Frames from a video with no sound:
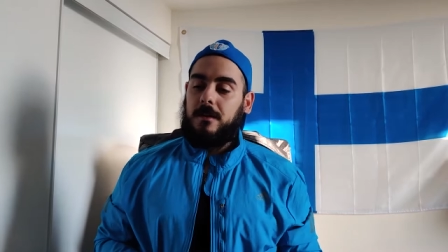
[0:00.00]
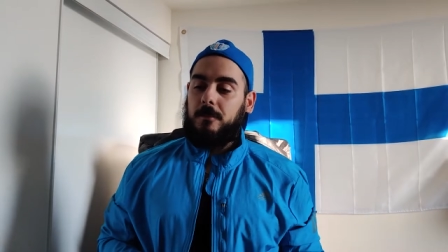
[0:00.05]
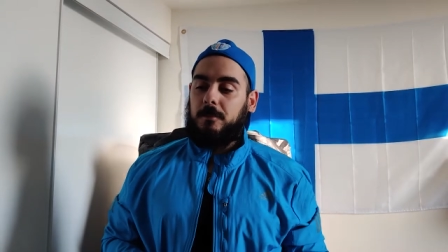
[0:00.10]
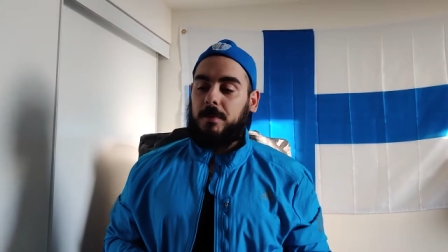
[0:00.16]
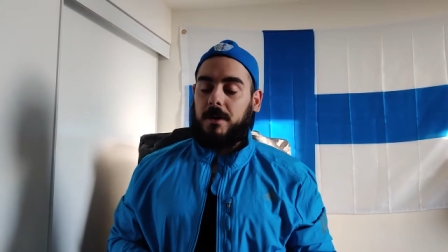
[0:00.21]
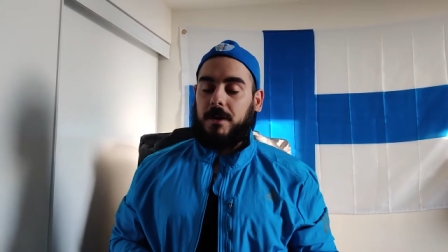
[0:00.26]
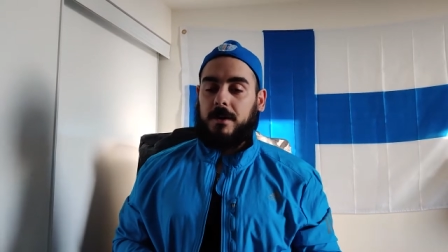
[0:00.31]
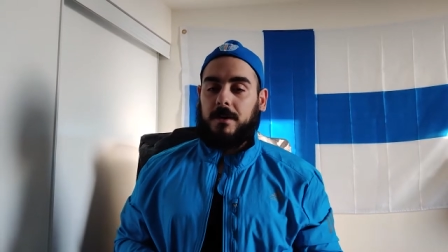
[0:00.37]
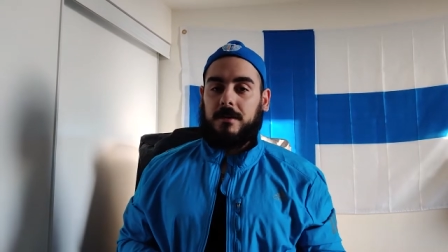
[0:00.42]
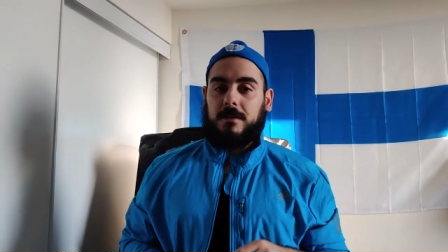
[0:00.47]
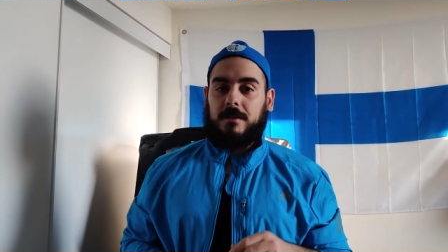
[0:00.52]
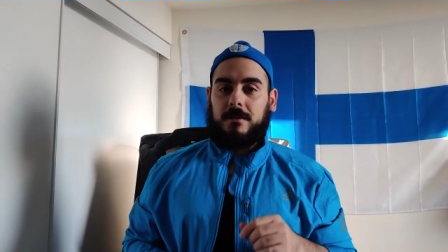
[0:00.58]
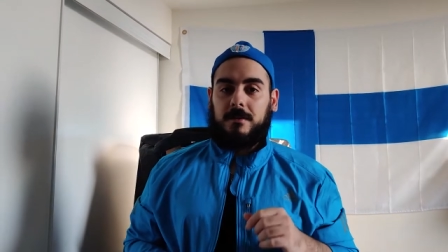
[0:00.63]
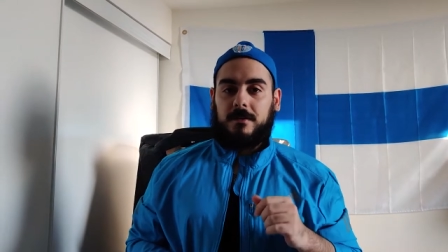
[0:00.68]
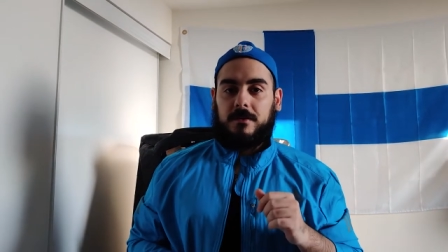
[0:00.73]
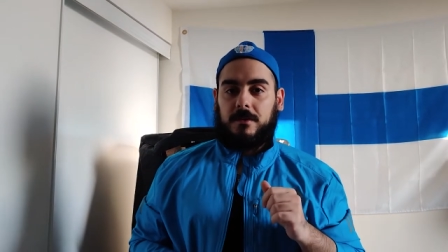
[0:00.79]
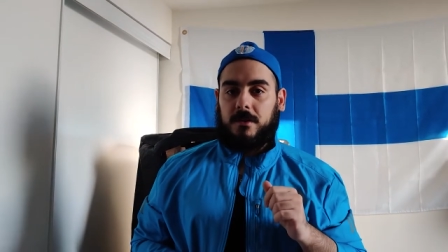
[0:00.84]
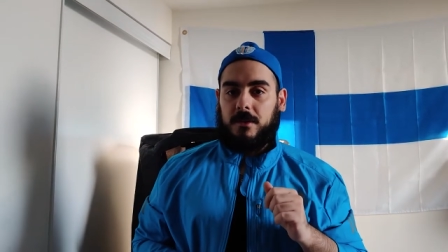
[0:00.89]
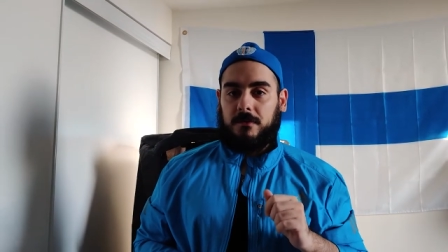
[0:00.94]
but
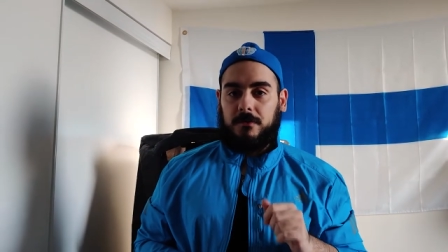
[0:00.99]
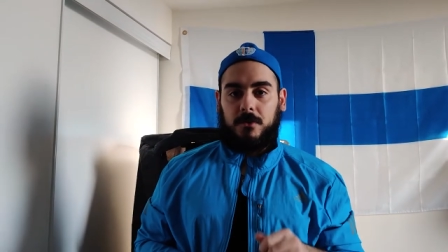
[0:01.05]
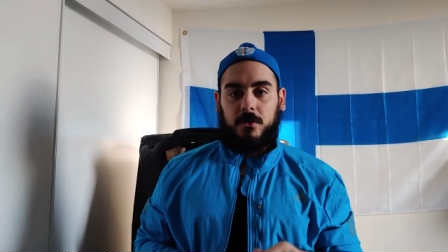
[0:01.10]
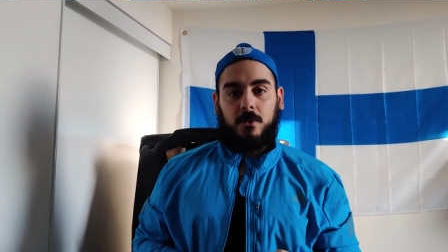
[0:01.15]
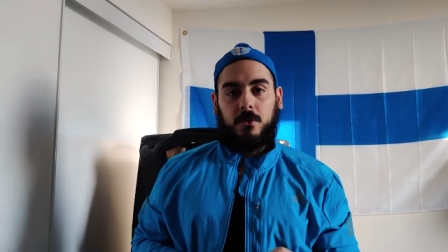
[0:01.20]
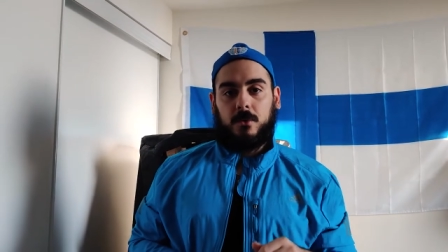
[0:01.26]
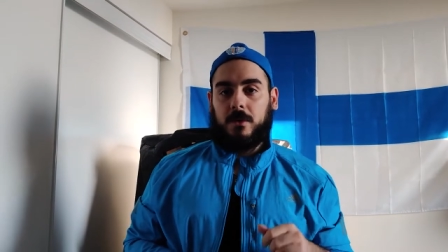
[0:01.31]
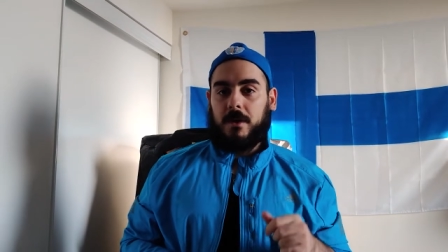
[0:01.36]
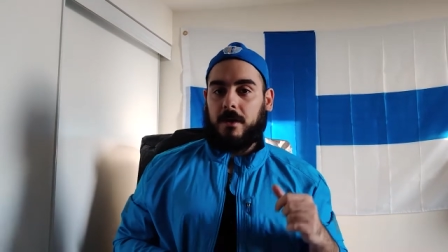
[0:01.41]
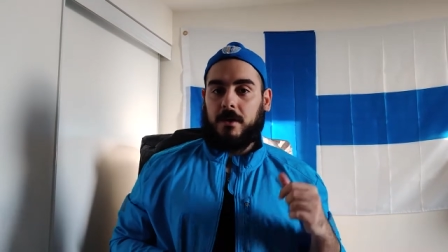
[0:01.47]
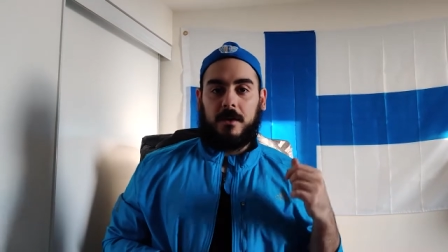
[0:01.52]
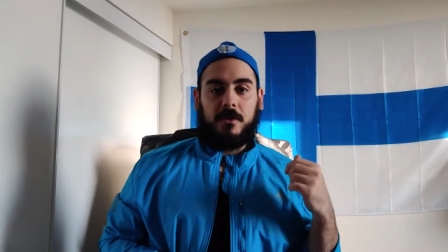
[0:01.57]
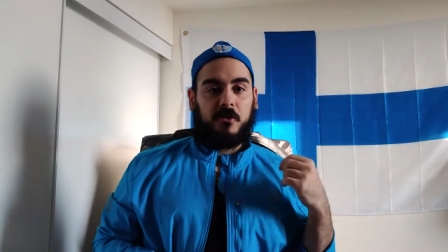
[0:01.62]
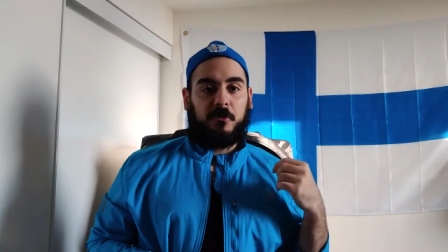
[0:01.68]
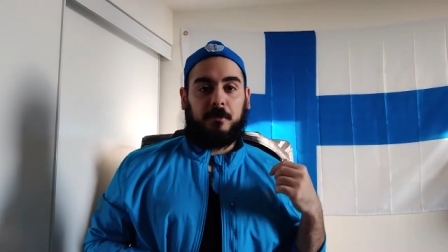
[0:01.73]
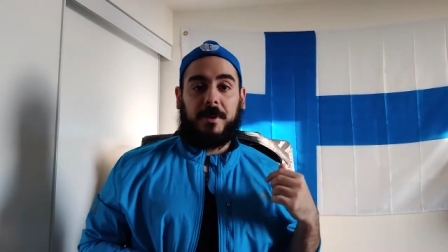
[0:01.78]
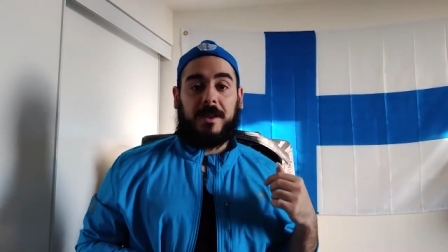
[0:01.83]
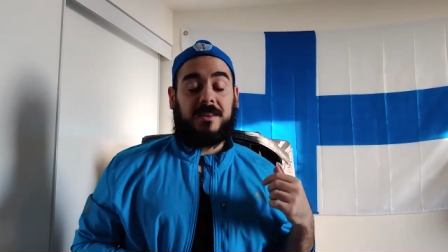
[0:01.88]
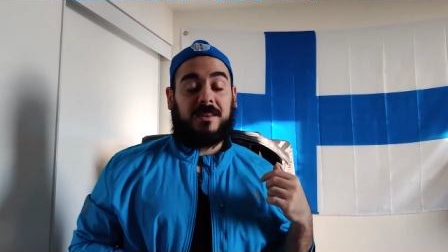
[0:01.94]
if you
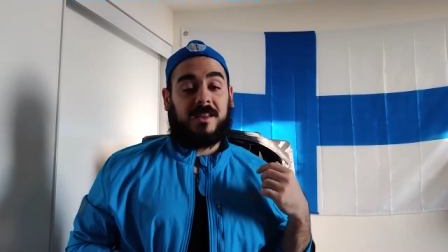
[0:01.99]
spend